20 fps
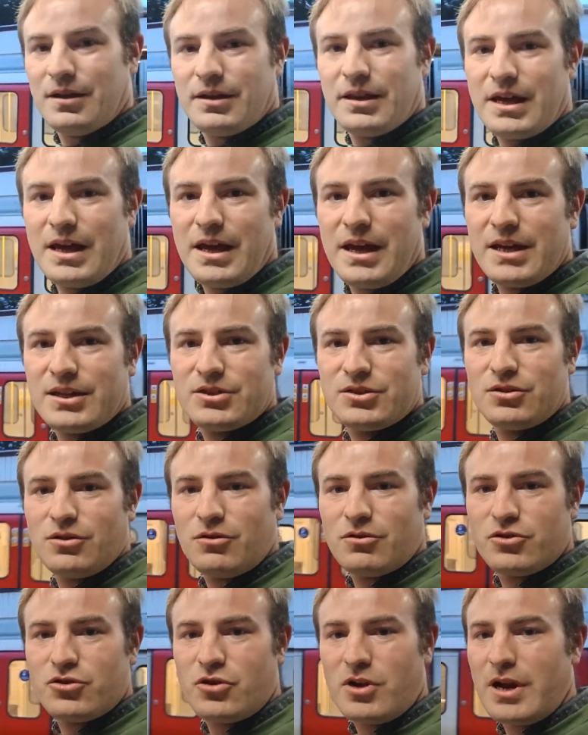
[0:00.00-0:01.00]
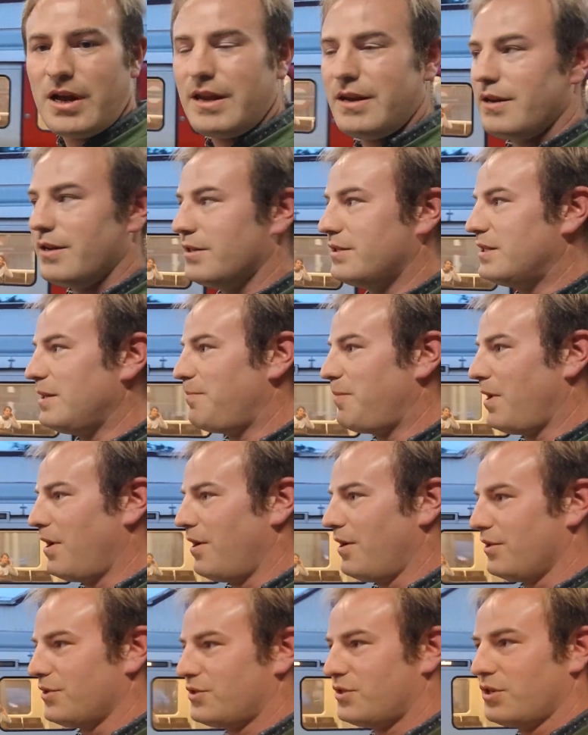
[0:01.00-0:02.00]
that s stock train
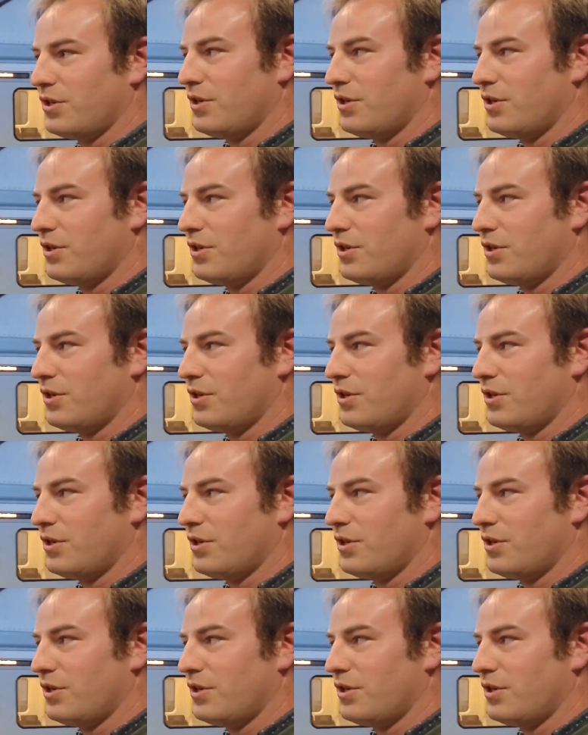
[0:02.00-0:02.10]
departs